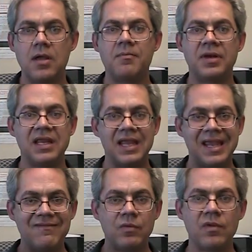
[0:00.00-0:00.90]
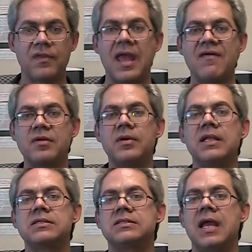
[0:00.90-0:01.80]
But even with
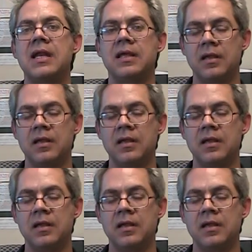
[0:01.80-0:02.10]
everybody's data